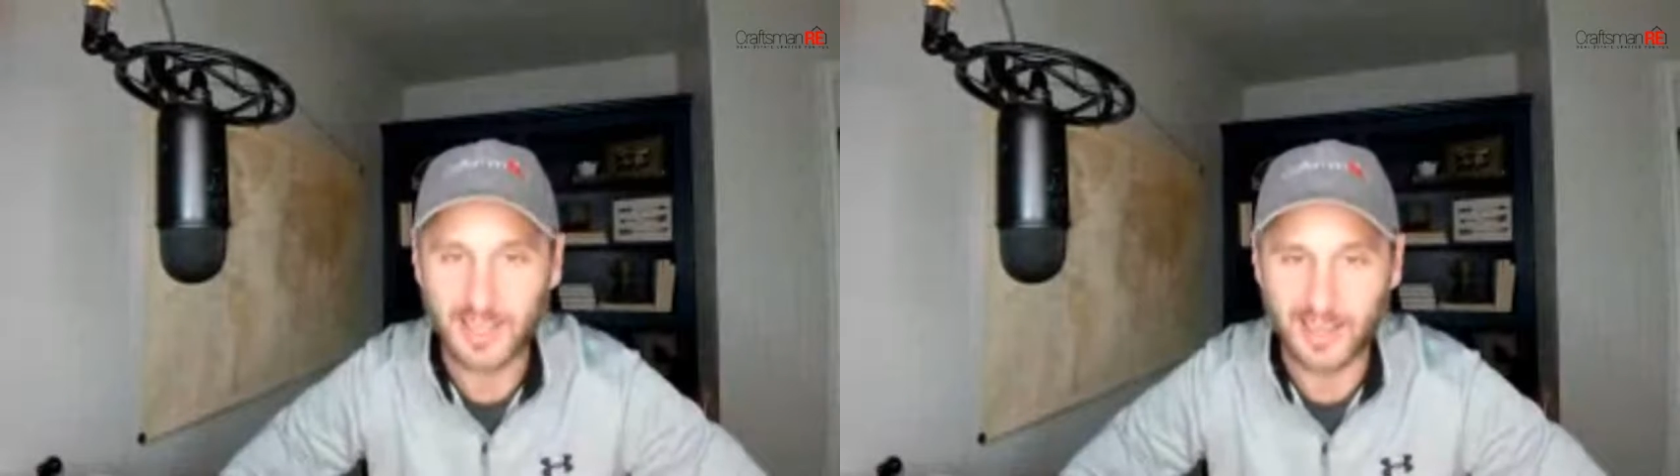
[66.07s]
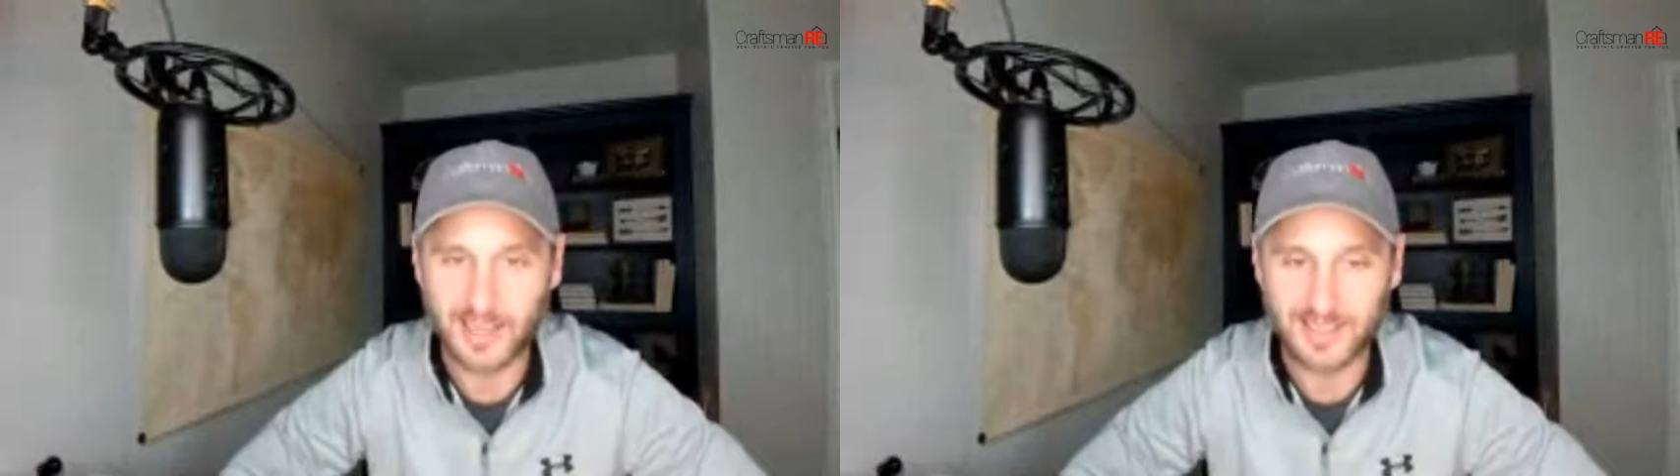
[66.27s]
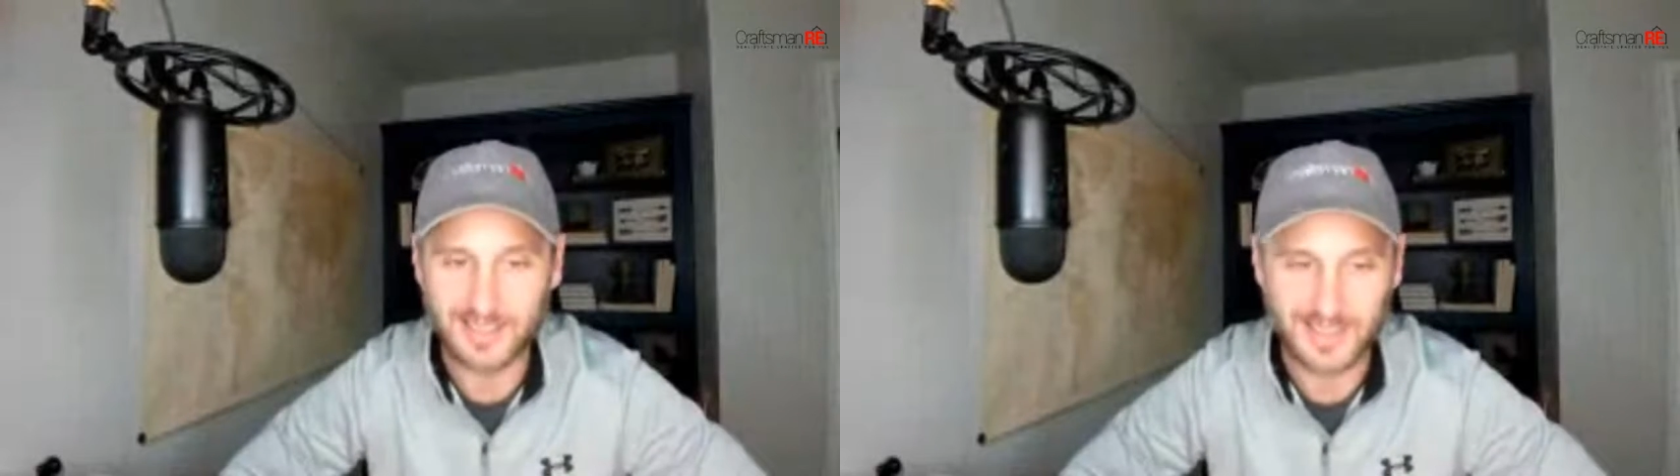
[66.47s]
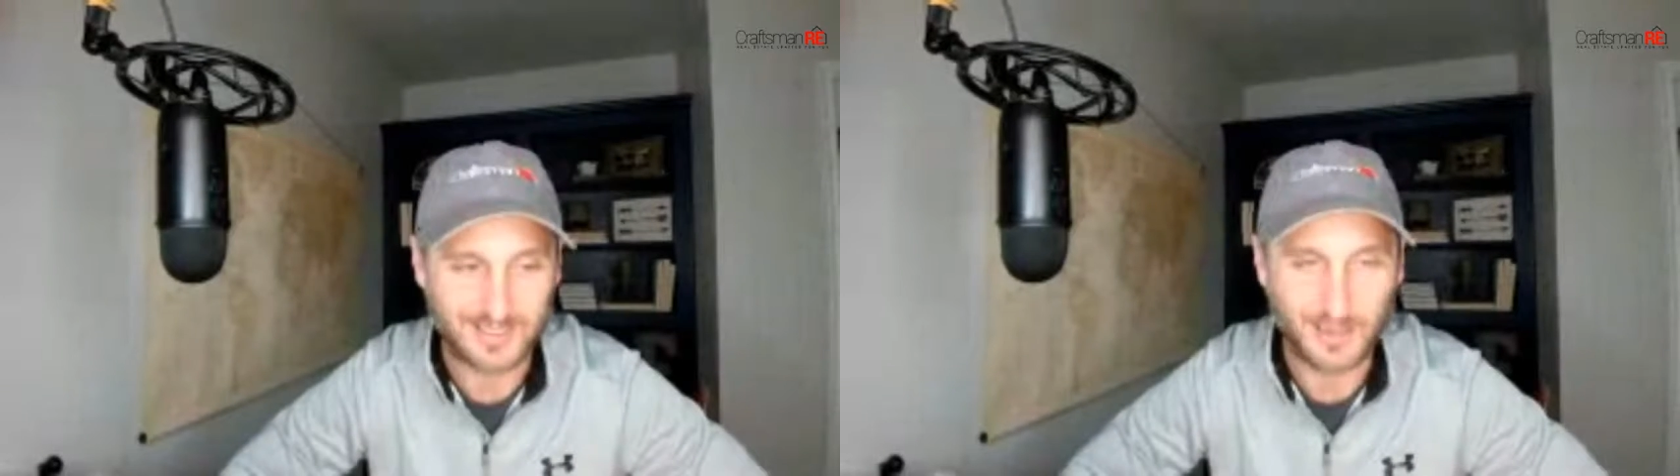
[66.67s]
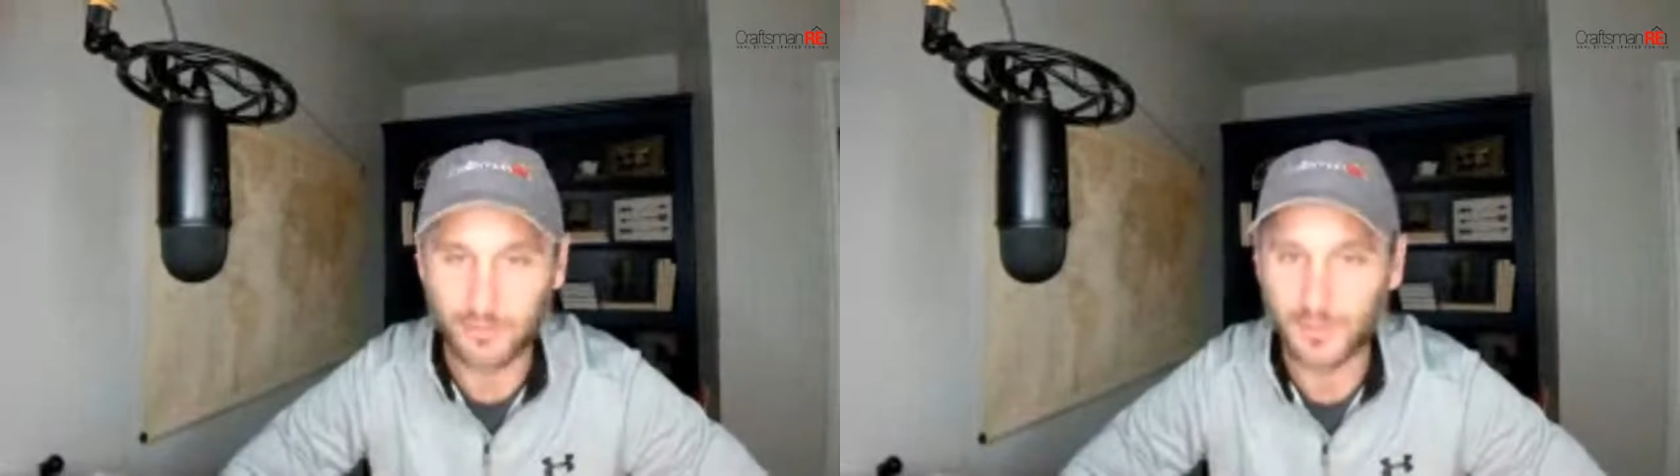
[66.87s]
and
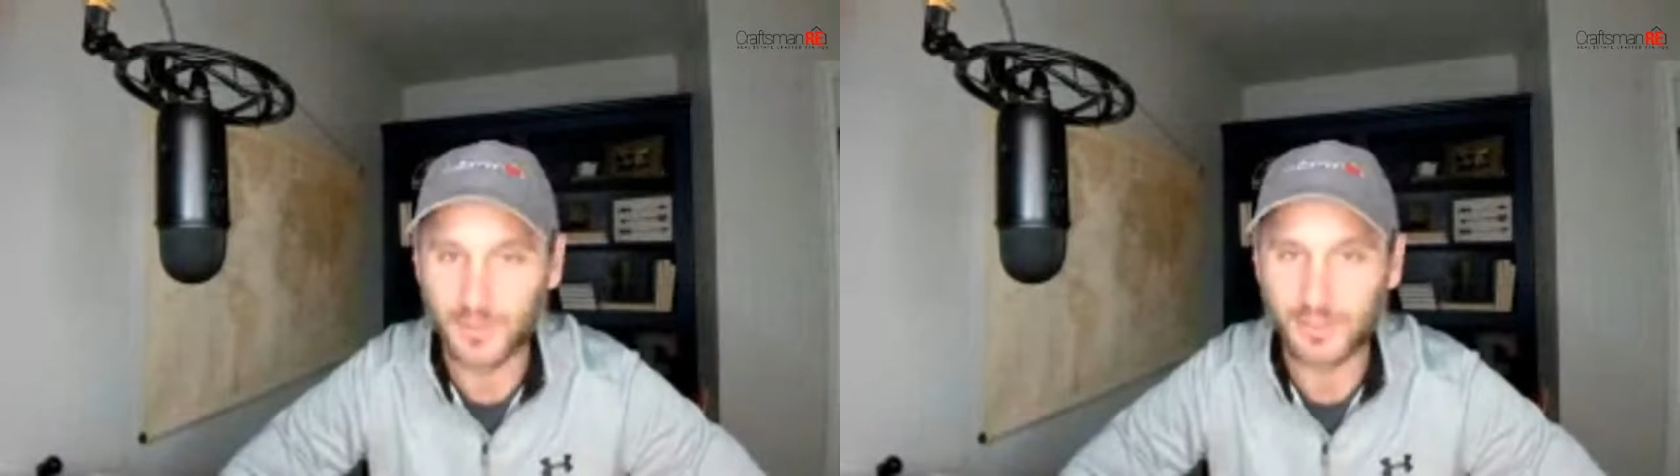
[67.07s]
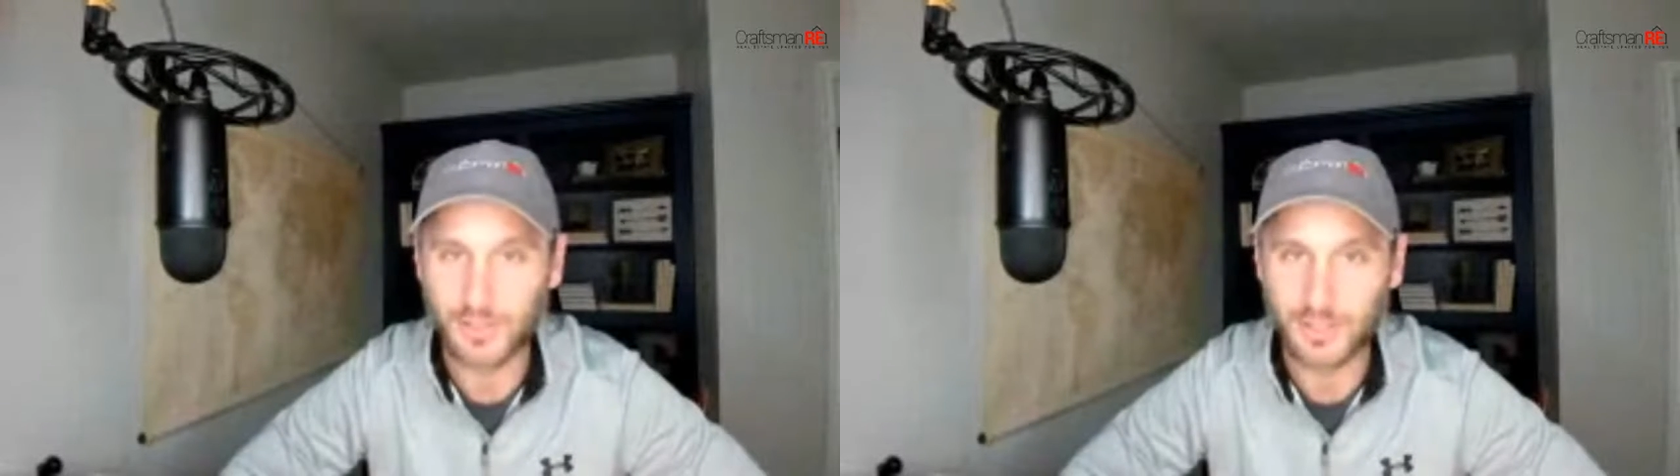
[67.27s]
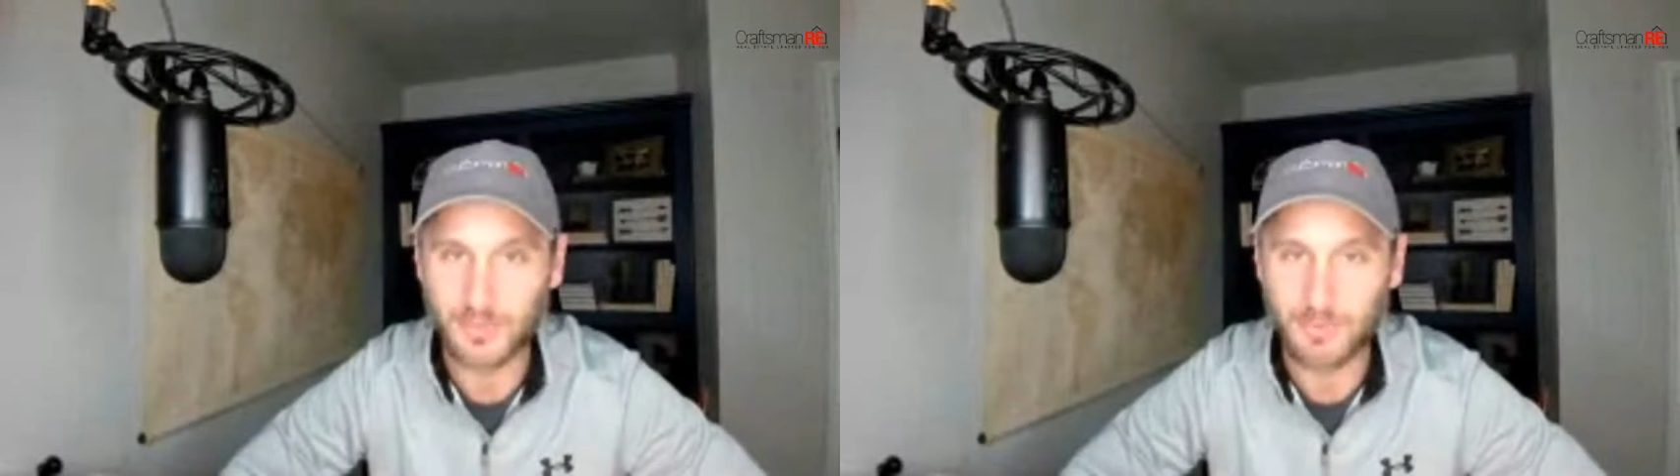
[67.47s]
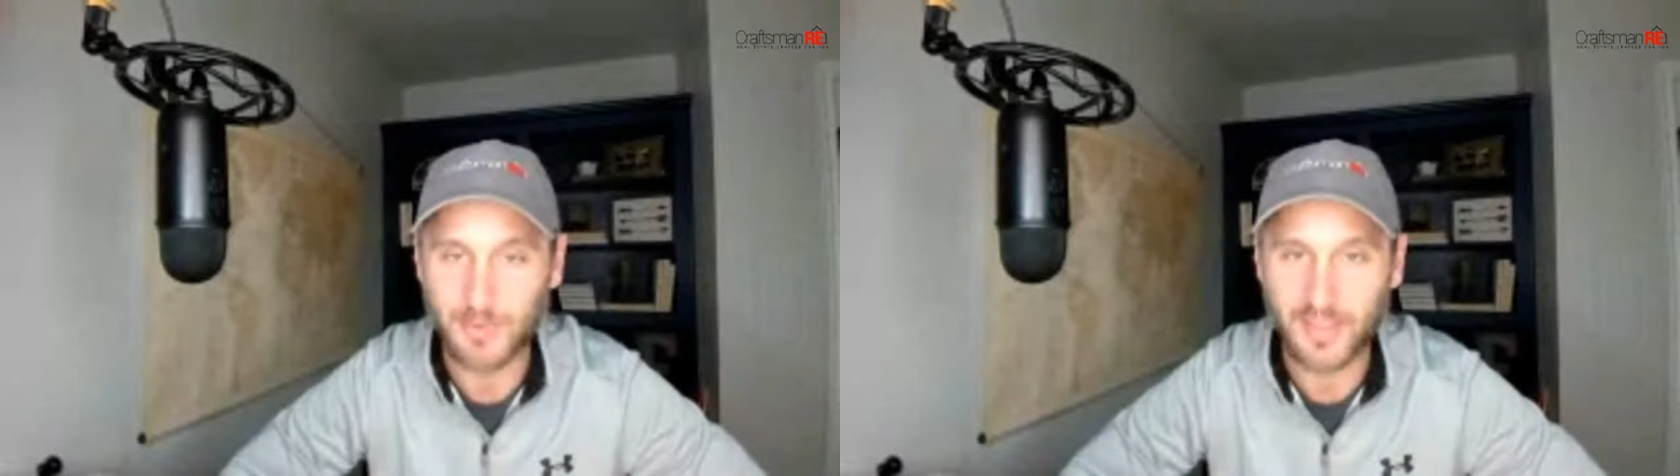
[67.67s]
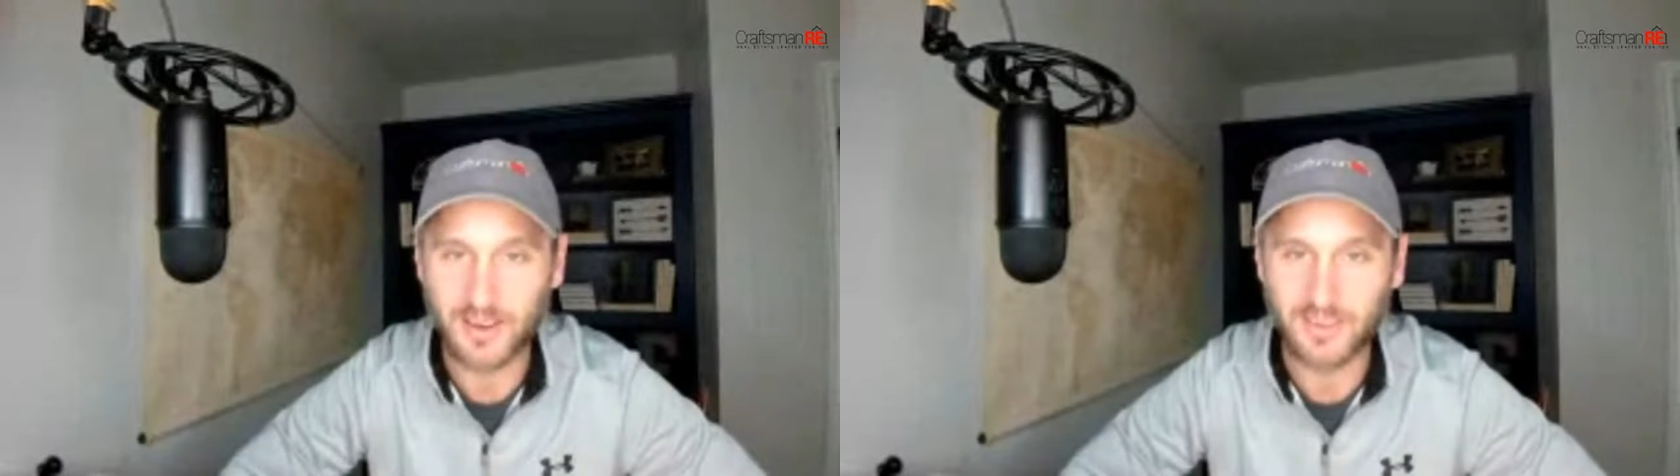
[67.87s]
I'd love for you to journey
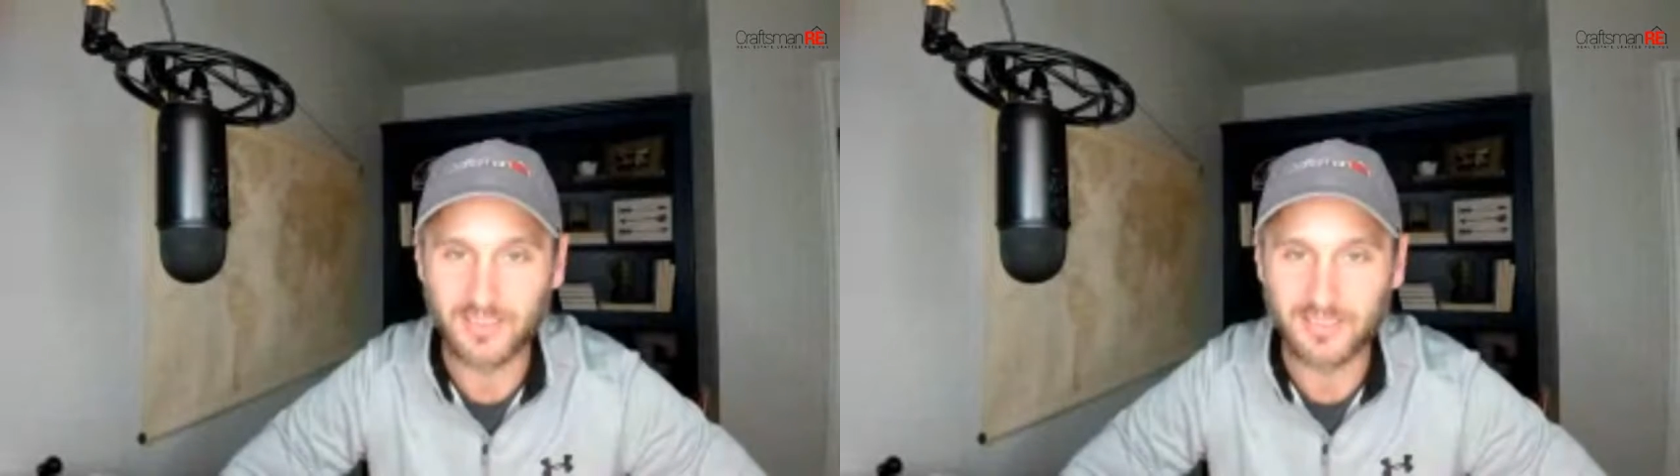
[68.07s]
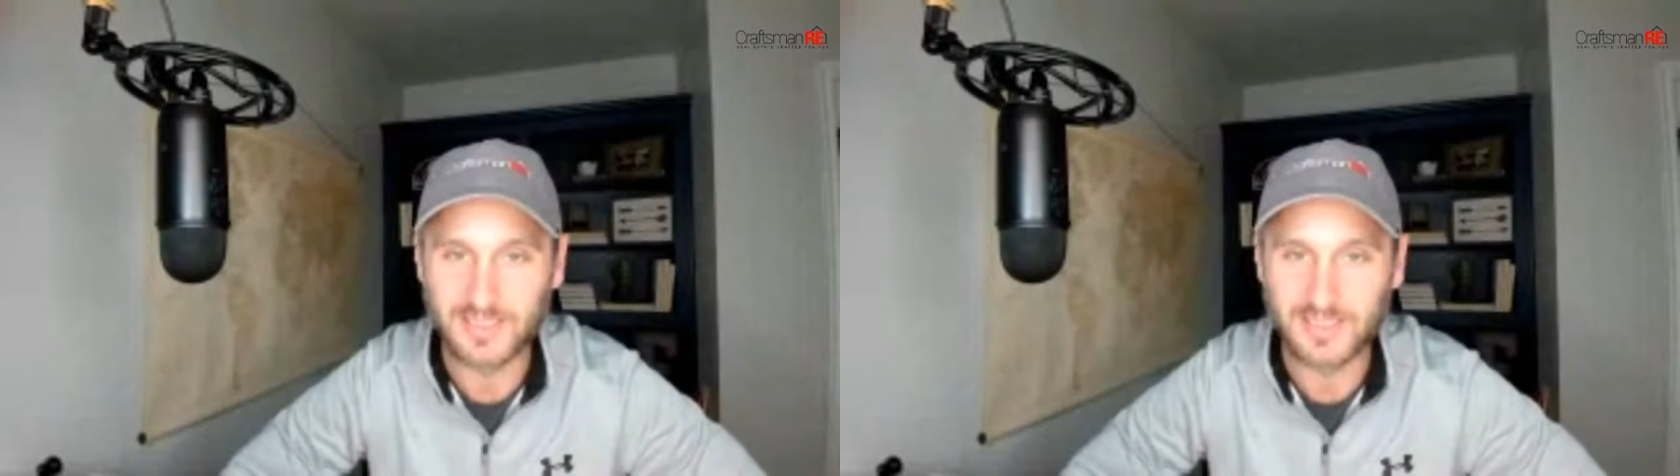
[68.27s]
with me there.